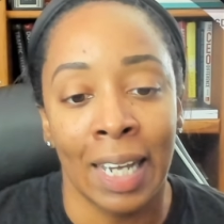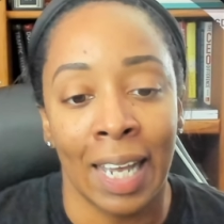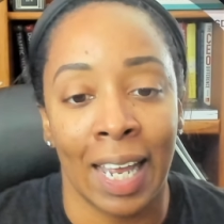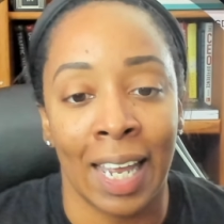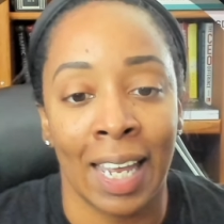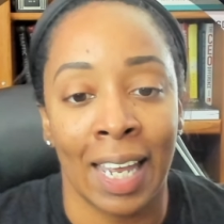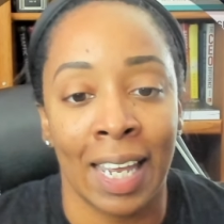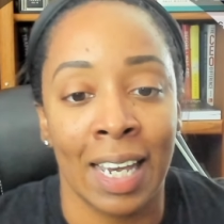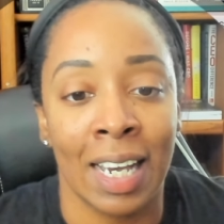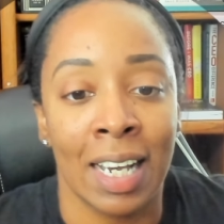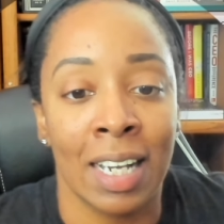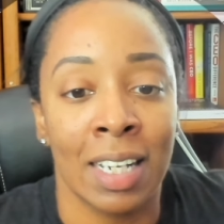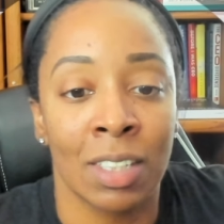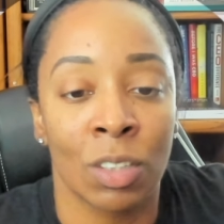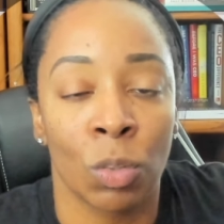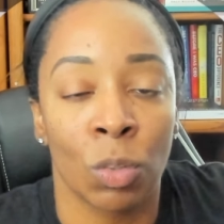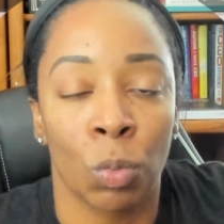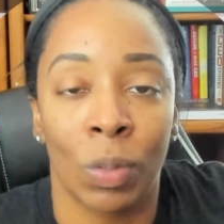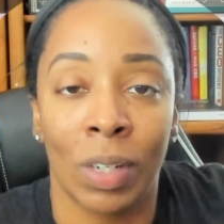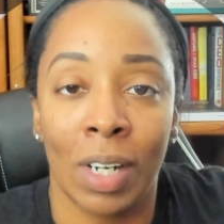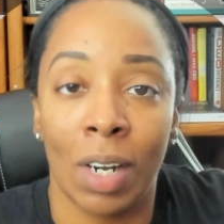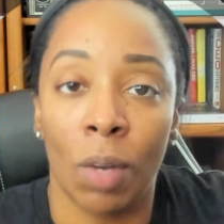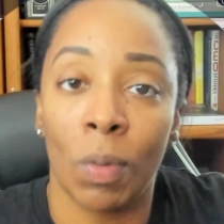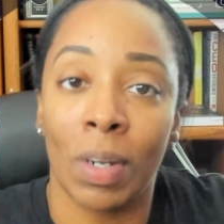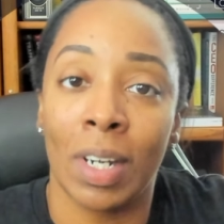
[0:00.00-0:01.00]
And
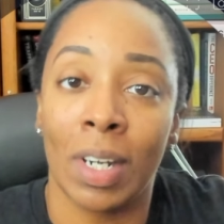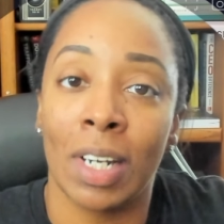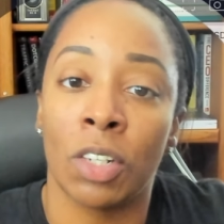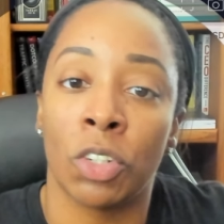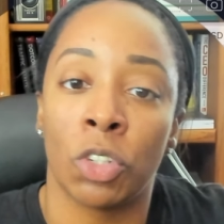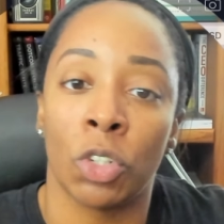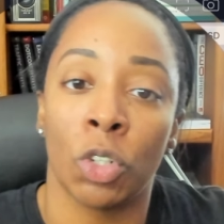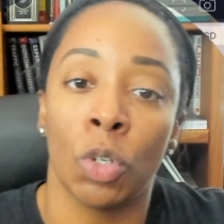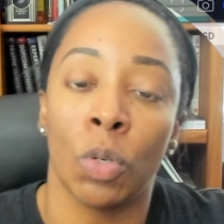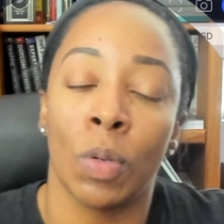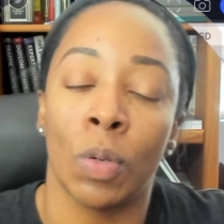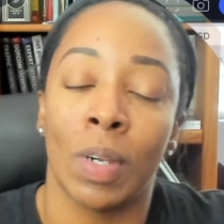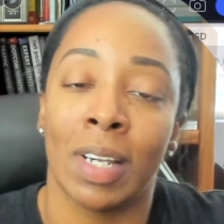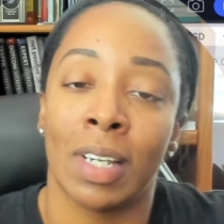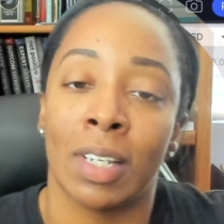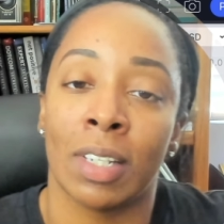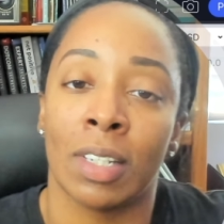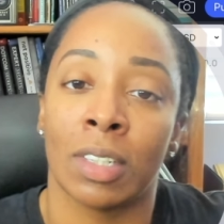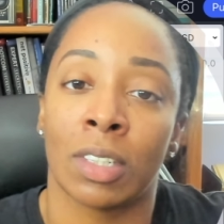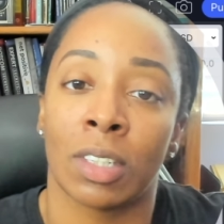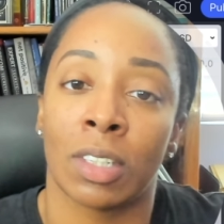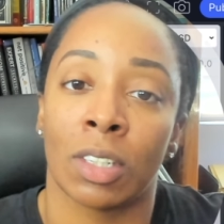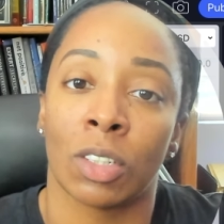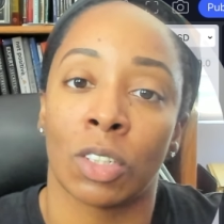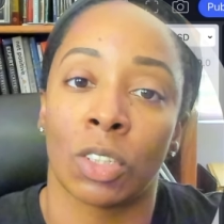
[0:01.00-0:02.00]
what I want to do
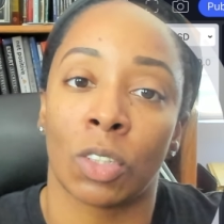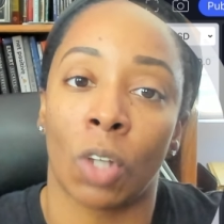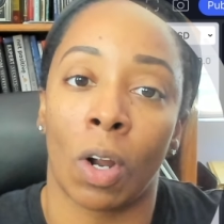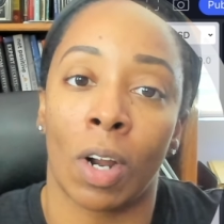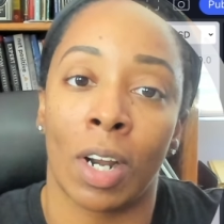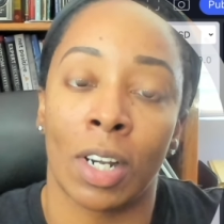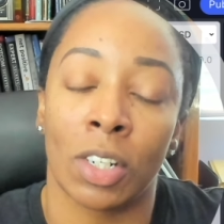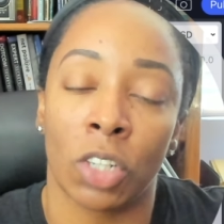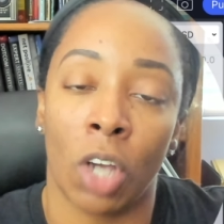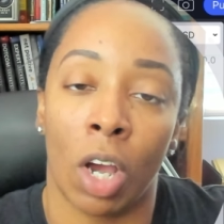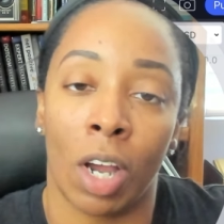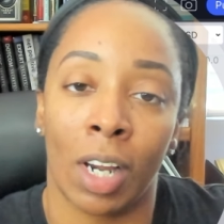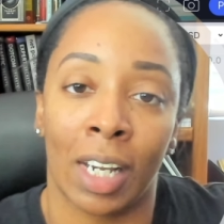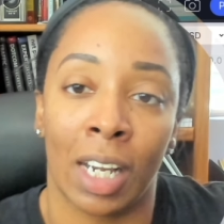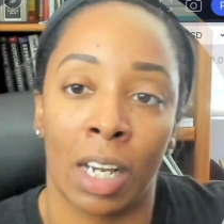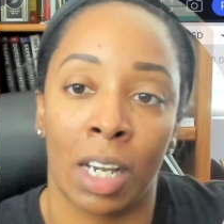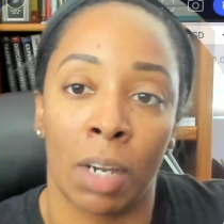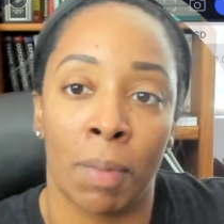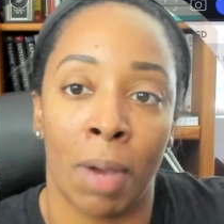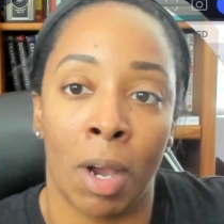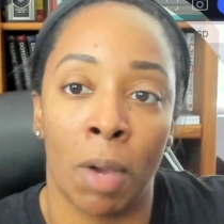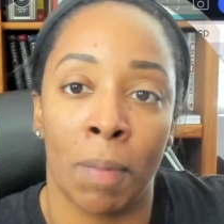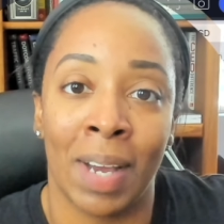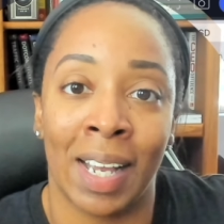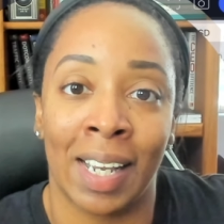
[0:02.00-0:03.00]
is start talking
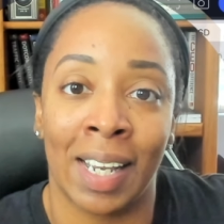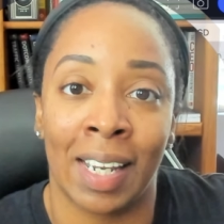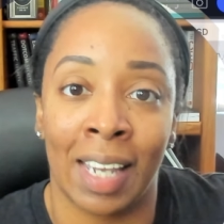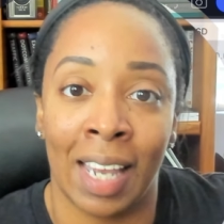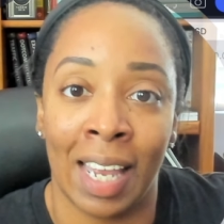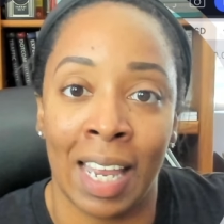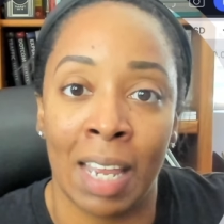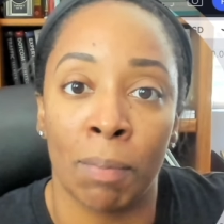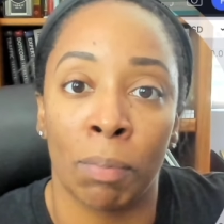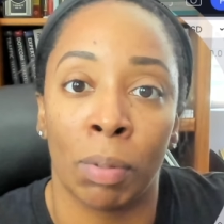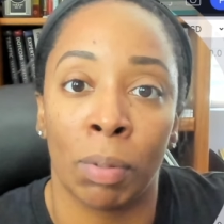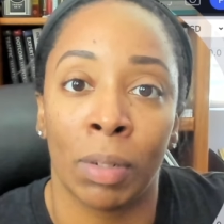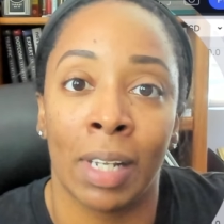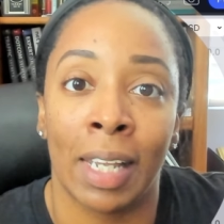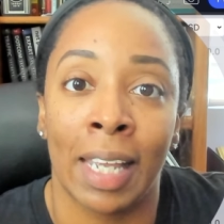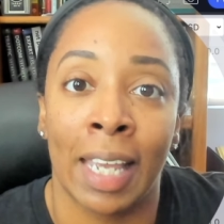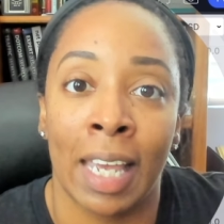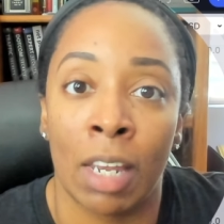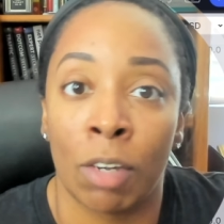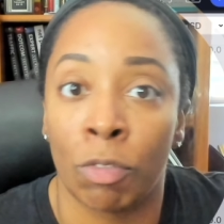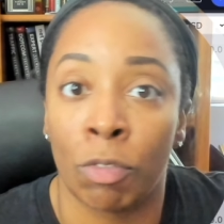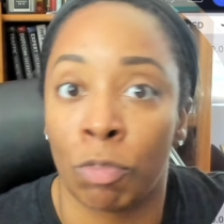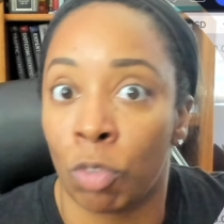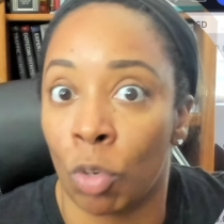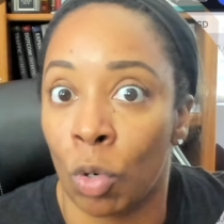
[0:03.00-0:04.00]
about my game
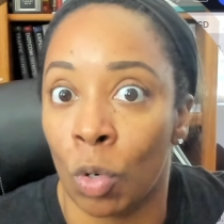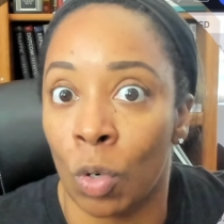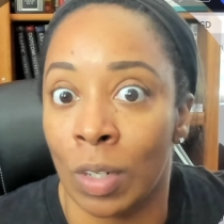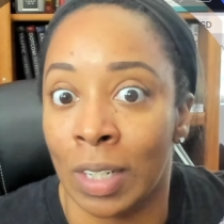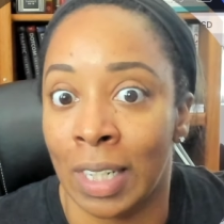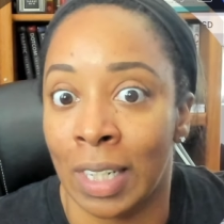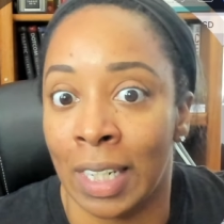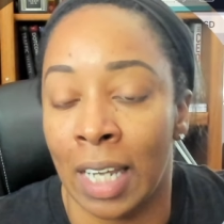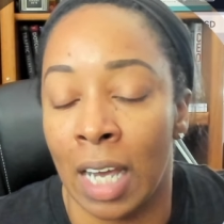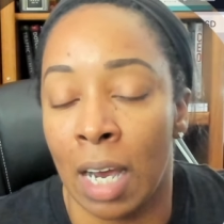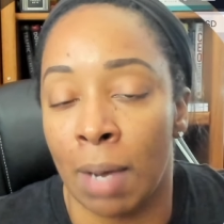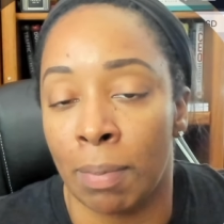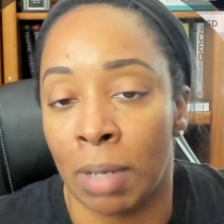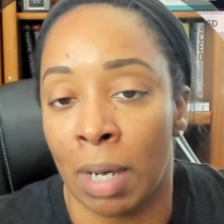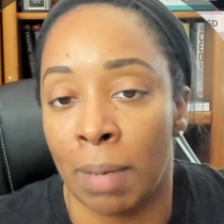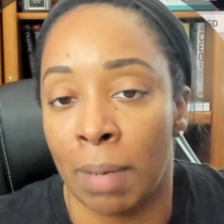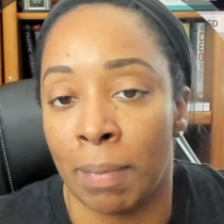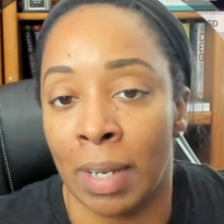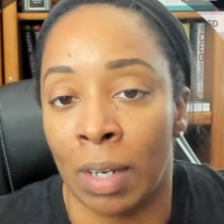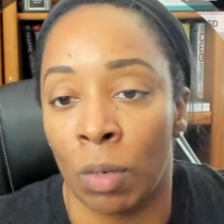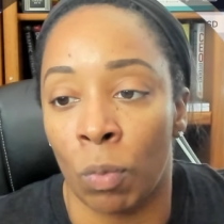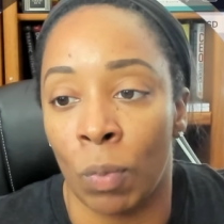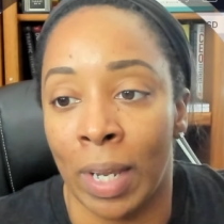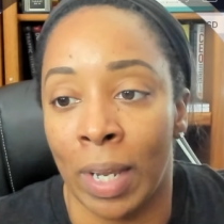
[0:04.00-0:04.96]
plan for the upcoming